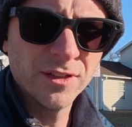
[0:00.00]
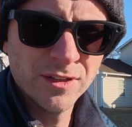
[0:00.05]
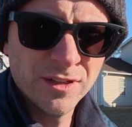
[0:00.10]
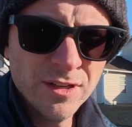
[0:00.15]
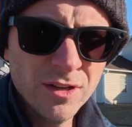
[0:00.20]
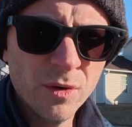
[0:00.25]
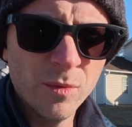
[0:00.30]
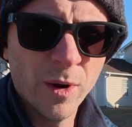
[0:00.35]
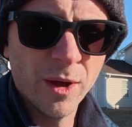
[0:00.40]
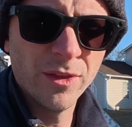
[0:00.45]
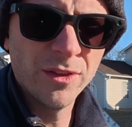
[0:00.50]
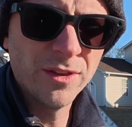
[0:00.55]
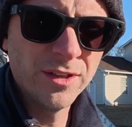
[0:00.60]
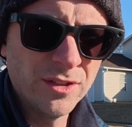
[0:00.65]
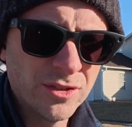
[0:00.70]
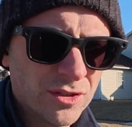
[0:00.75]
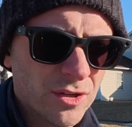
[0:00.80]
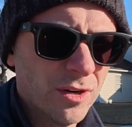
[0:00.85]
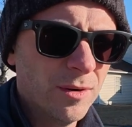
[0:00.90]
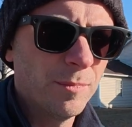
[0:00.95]
to deal with
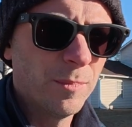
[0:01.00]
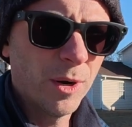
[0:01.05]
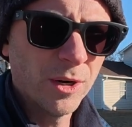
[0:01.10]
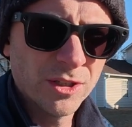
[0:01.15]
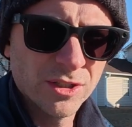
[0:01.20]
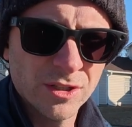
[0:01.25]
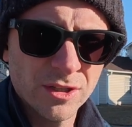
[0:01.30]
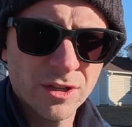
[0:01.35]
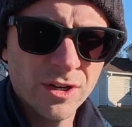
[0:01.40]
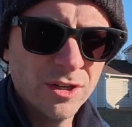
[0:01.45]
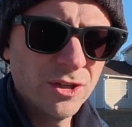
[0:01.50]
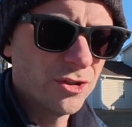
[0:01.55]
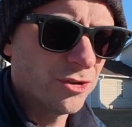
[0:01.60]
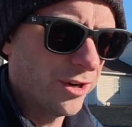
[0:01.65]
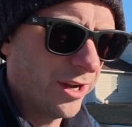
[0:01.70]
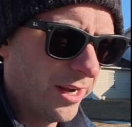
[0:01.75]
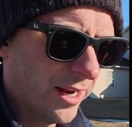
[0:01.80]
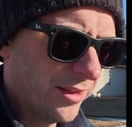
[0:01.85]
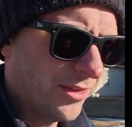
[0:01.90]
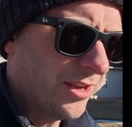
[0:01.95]
in certain parts of the
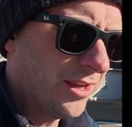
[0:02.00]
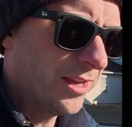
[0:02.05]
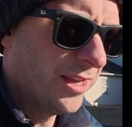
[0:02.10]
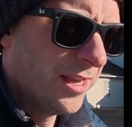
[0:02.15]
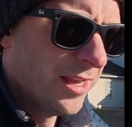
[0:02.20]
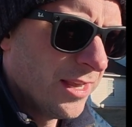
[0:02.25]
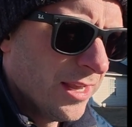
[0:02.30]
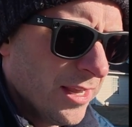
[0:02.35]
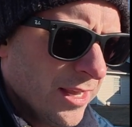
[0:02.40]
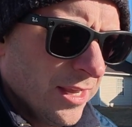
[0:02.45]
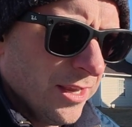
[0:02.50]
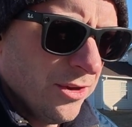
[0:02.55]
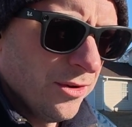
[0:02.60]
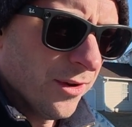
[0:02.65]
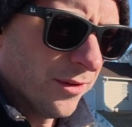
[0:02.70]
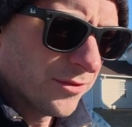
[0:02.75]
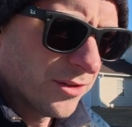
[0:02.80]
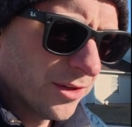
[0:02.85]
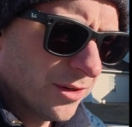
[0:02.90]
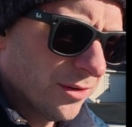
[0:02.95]
country. And I think
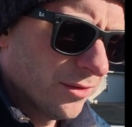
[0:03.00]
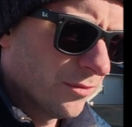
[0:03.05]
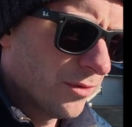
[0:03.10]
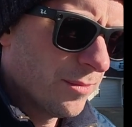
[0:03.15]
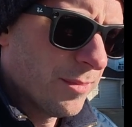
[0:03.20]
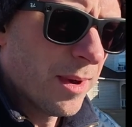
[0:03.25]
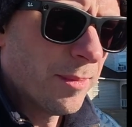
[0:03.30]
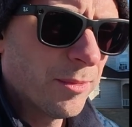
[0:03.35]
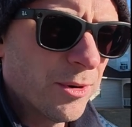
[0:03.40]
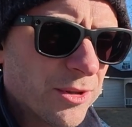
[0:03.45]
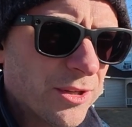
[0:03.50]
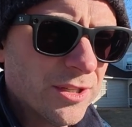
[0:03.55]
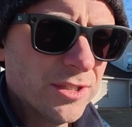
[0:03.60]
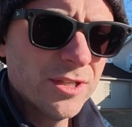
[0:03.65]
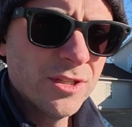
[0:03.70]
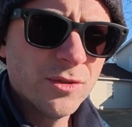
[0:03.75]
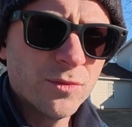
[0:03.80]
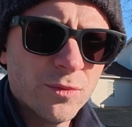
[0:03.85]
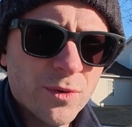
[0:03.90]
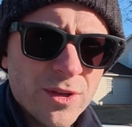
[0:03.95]
you have to remember
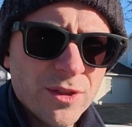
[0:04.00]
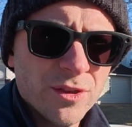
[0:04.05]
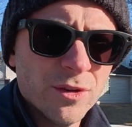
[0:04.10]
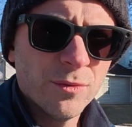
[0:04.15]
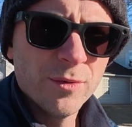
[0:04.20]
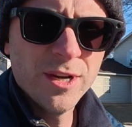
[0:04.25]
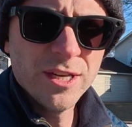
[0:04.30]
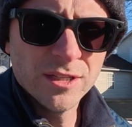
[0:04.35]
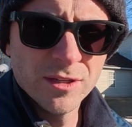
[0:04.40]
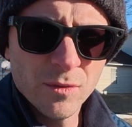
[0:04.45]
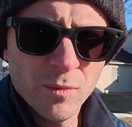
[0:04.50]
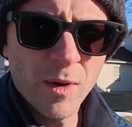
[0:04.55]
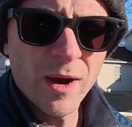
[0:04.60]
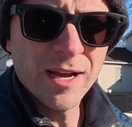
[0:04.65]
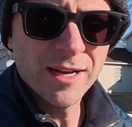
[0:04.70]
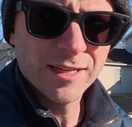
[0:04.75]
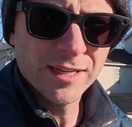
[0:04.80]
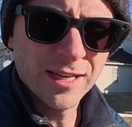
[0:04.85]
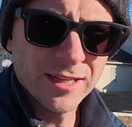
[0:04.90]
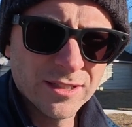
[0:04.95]
this is the reason
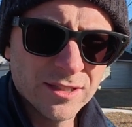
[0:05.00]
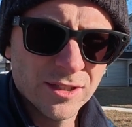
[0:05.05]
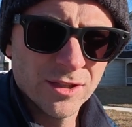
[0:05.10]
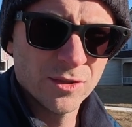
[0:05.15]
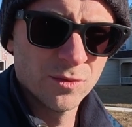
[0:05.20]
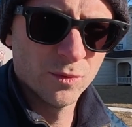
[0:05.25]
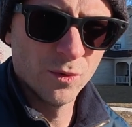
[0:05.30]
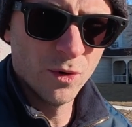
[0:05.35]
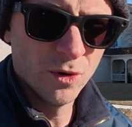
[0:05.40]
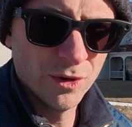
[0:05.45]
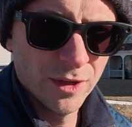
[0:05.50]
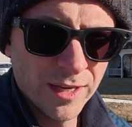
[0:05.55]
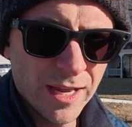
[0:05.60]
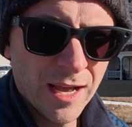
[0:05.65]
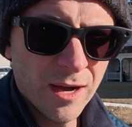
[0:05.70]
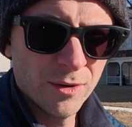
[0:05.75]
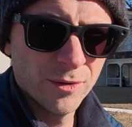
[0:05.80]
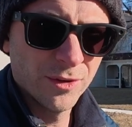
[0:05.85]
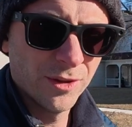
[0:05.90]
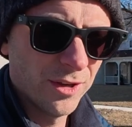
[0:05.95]
why Tesla is rolling
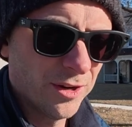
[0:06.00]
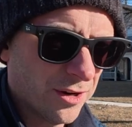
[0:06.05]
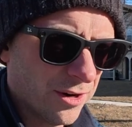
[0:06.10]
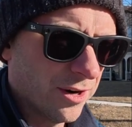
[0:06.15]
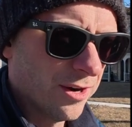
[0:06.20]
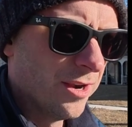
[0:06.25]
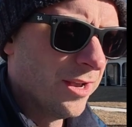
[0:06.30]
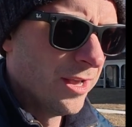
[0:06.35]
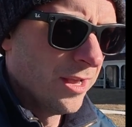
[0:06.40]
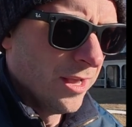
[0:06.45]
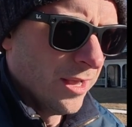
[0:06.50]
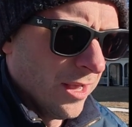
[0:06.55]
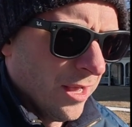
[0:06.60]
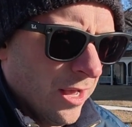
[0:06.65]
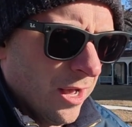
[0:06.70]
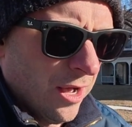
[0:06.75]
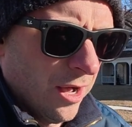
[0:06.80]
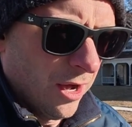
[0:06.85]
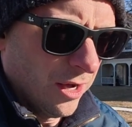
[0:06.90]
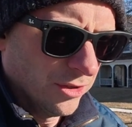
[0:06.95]
out their
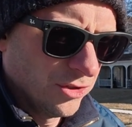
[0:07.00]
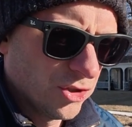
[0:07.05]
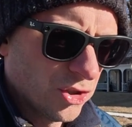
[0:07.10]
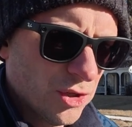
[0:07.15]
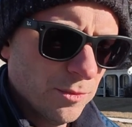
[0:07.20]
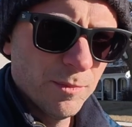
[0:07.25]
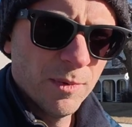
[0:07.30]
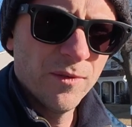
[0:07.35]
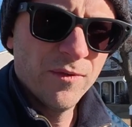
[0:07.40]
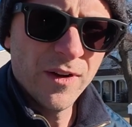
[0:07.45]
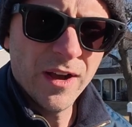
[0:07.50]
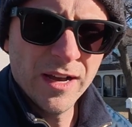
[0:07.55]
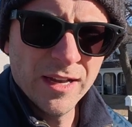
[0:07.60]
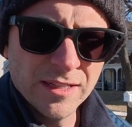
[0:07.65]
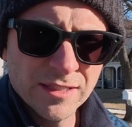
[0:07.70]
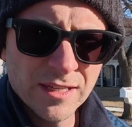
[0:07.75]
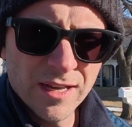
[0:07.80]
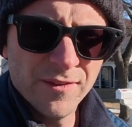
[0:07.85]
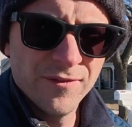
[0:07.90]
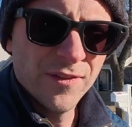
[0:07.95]

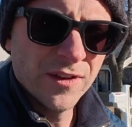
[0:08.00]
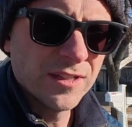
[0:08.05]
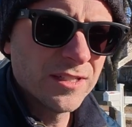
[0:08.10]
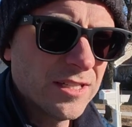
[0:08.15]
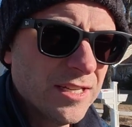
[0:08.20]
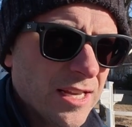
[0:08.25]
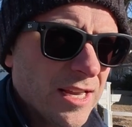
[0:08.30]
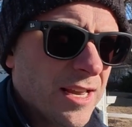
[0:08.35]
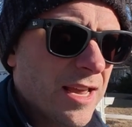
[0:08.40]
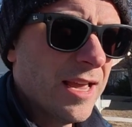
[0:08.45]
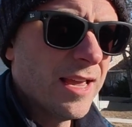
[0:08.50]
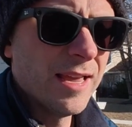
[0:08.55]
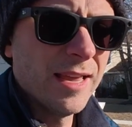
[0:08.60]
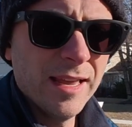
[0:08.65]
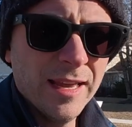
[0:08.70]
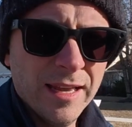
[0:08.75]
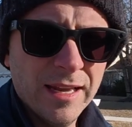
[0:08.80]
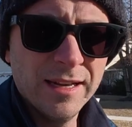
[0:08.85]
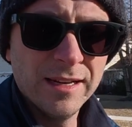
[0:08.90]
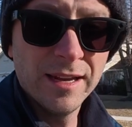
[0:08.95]
unsupervised FSD
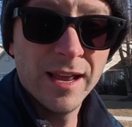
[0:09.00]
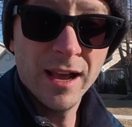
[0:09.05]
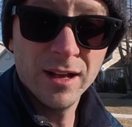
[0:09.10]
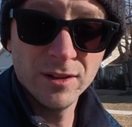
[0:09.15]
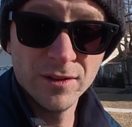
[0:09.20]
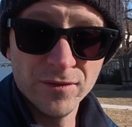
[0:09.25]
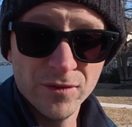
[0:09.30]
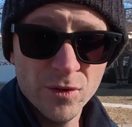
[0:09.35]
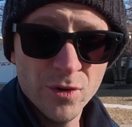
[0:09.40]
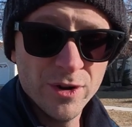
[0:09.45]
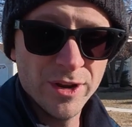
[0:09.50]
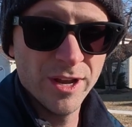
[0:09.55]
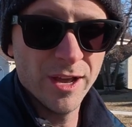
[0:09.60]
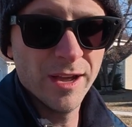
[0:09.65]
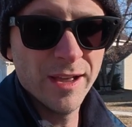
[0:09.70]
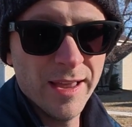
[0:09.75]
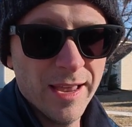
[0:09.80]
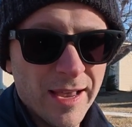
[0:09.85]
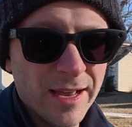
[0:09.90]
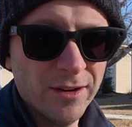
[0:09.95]
in California
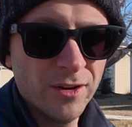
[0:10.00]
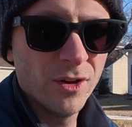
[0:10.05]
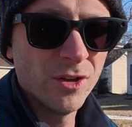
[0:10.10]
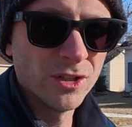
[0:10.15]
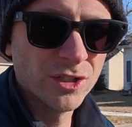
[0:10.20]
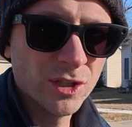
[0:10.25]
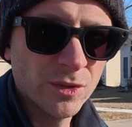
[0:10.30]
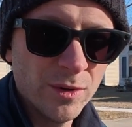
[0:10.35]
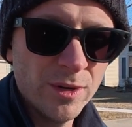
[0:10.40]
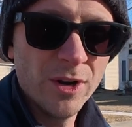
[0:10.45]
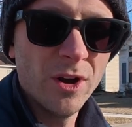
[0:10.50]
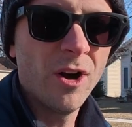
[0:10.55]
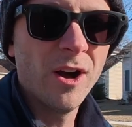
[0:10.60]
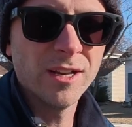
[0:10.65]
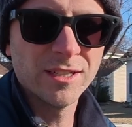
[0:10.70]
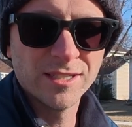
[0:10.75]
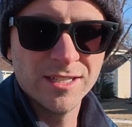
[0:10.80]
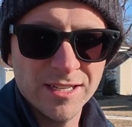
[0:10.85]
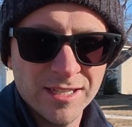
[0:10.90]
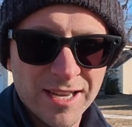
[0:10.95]
and also in
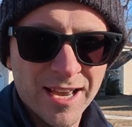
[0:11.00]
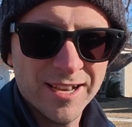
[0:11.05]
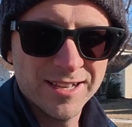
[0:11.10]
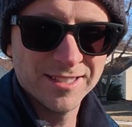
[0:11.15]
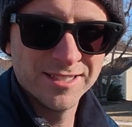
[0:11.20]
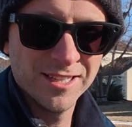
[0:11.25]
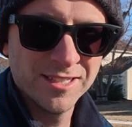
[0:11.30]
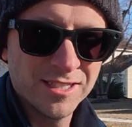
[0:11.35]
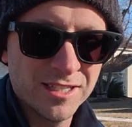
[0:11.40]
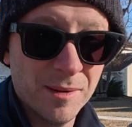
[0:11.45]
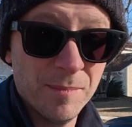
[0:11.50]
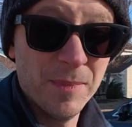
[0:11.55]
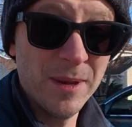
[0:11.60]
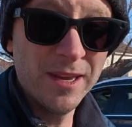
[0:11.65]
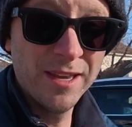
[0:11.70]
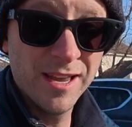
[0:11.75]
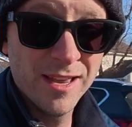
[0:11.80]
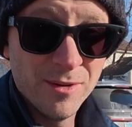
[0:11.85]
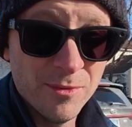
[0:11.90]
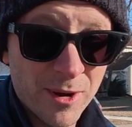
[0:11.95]
Austin, Texas to
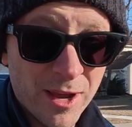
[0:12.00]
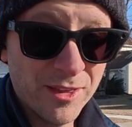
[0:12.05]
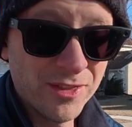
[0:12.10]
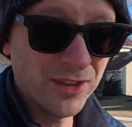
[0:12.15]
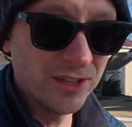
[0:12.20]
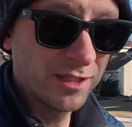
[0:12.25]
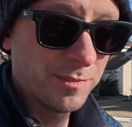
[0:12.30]
begin with.